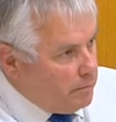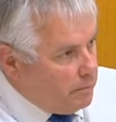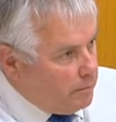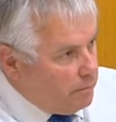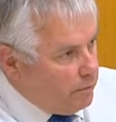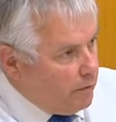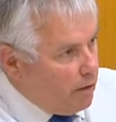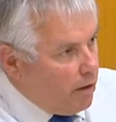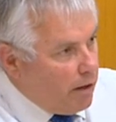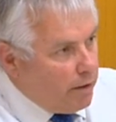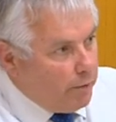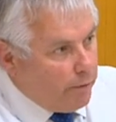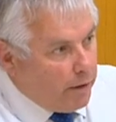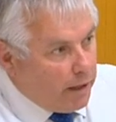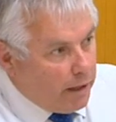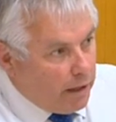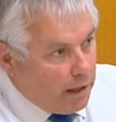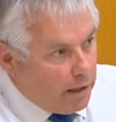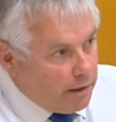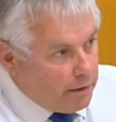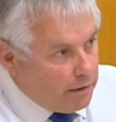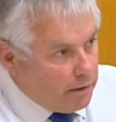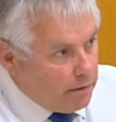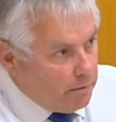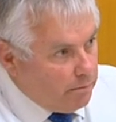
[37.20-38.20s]
fly to
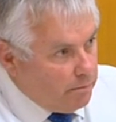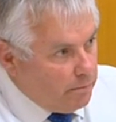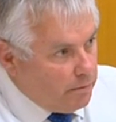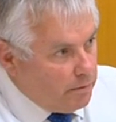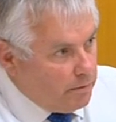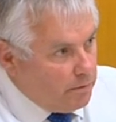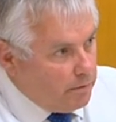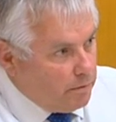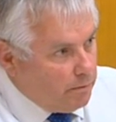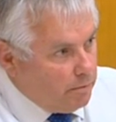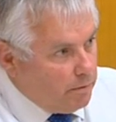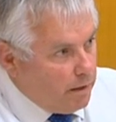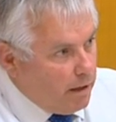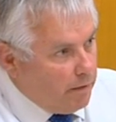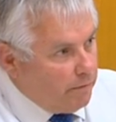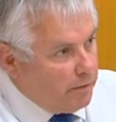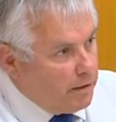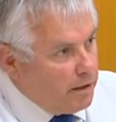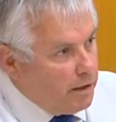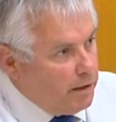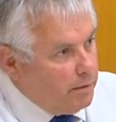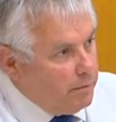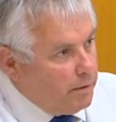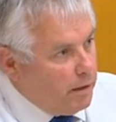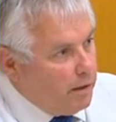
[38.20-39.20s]
Adelaide to have
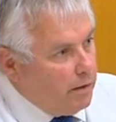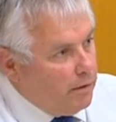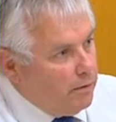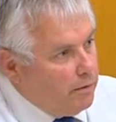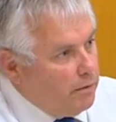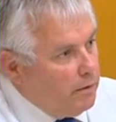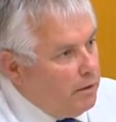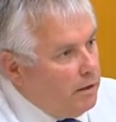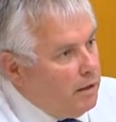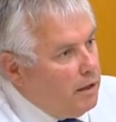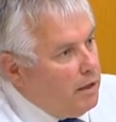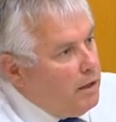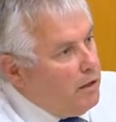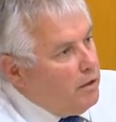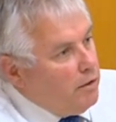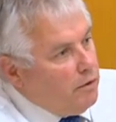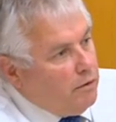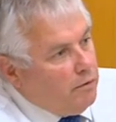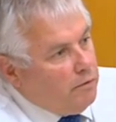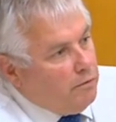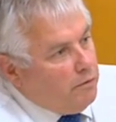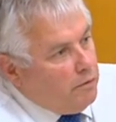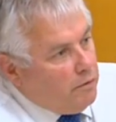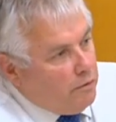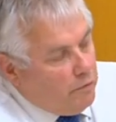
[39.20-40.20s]
chemo,
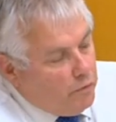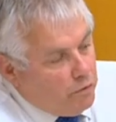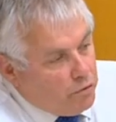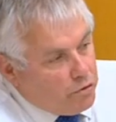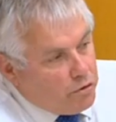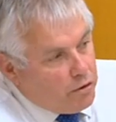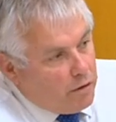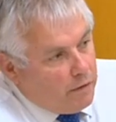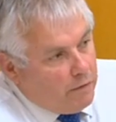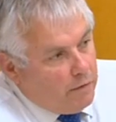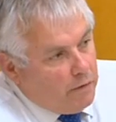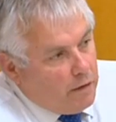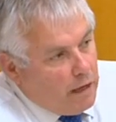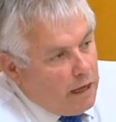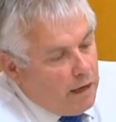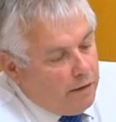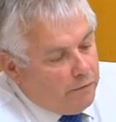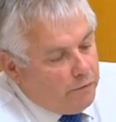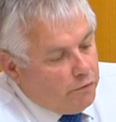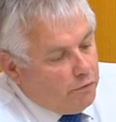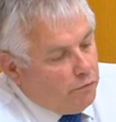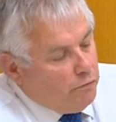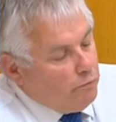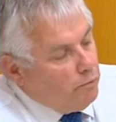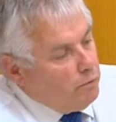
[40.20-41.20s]
you've also have
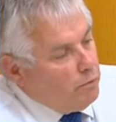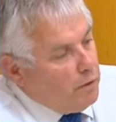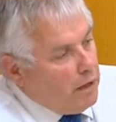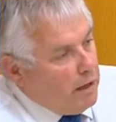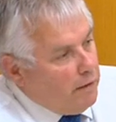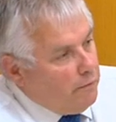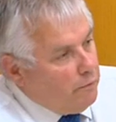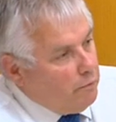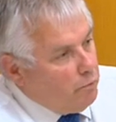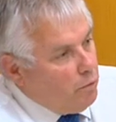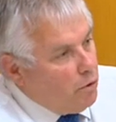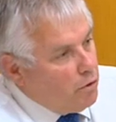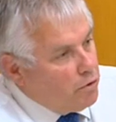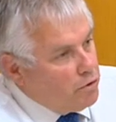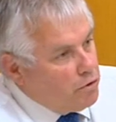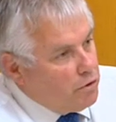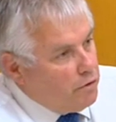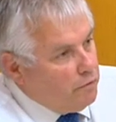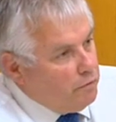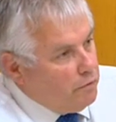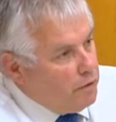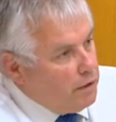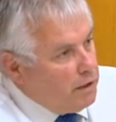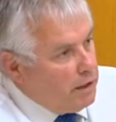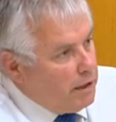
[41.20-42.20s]
to have watched a
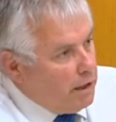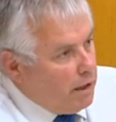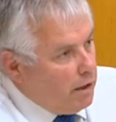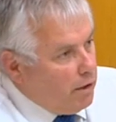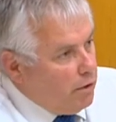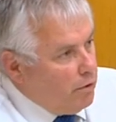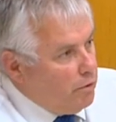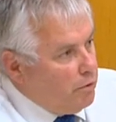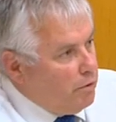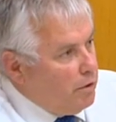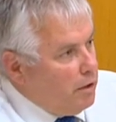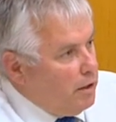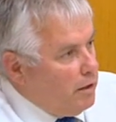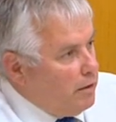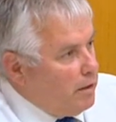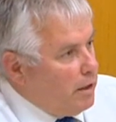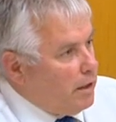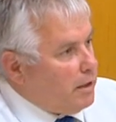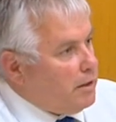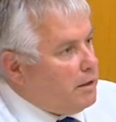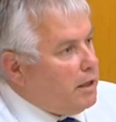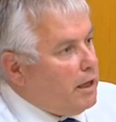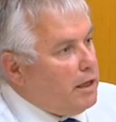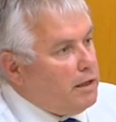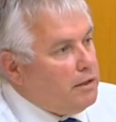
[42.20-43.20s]
video
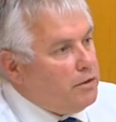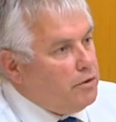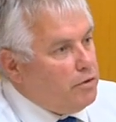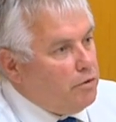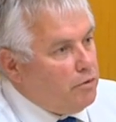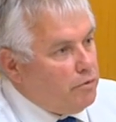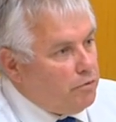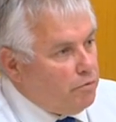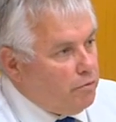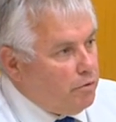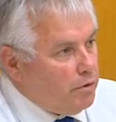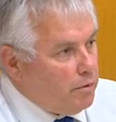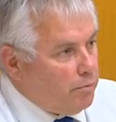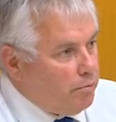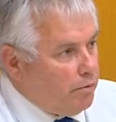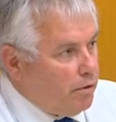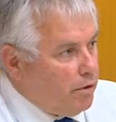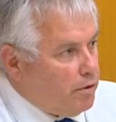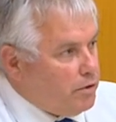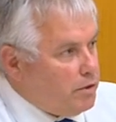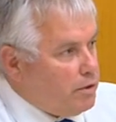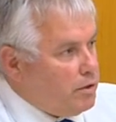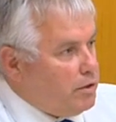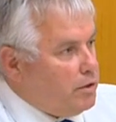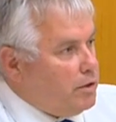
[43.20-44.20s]
that takes you through the
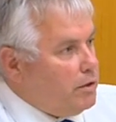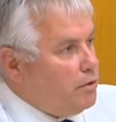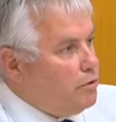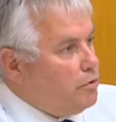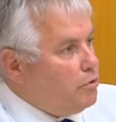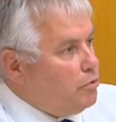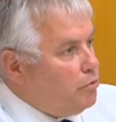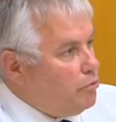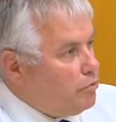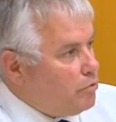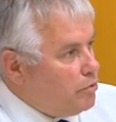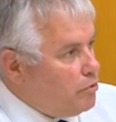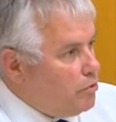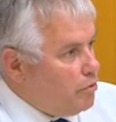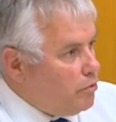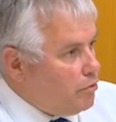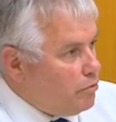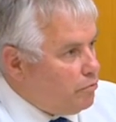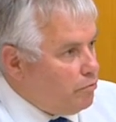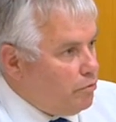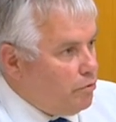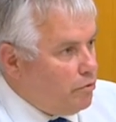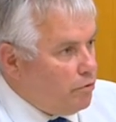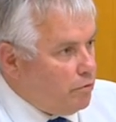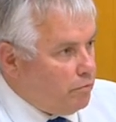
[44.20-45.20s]
process and talks you
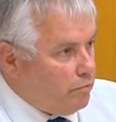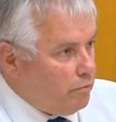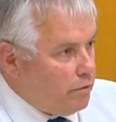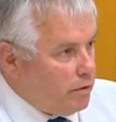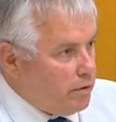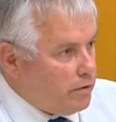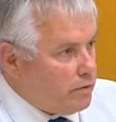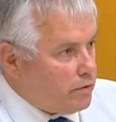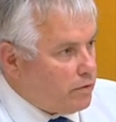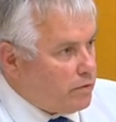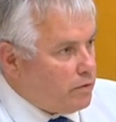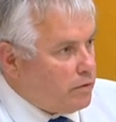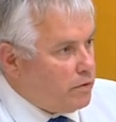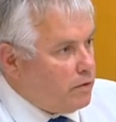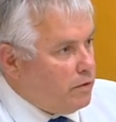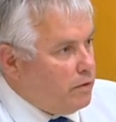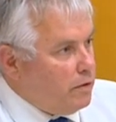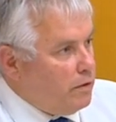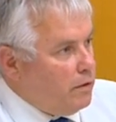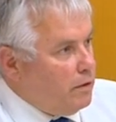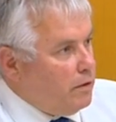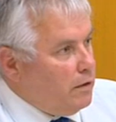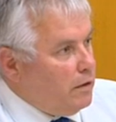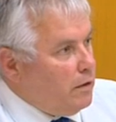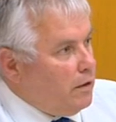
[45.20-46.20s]
through the risks
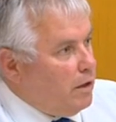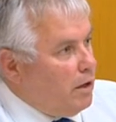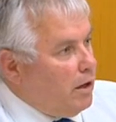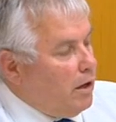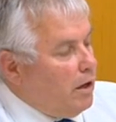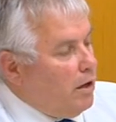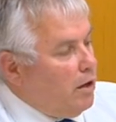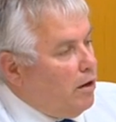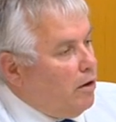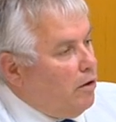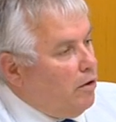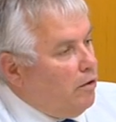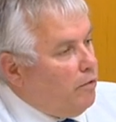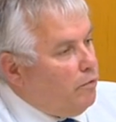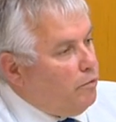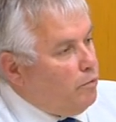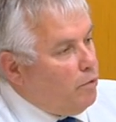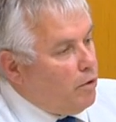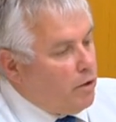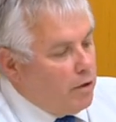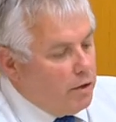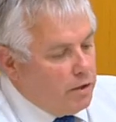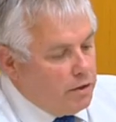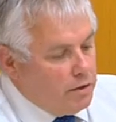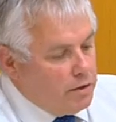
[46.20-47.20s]
of
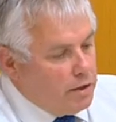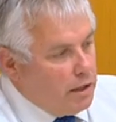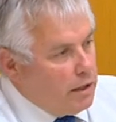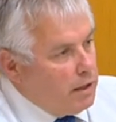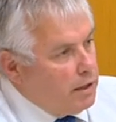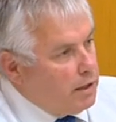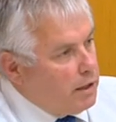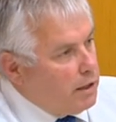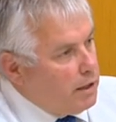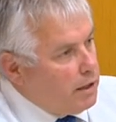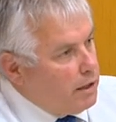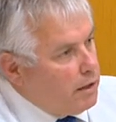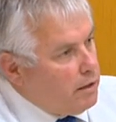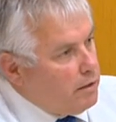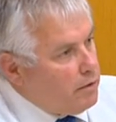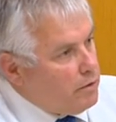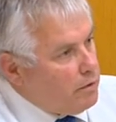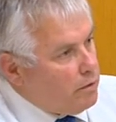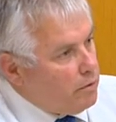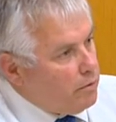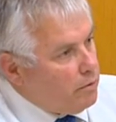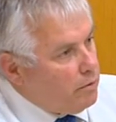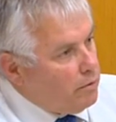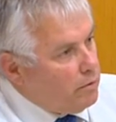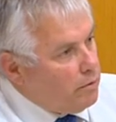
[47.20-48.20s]
what it is that you're getting
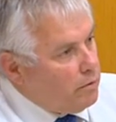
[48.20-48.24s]
into.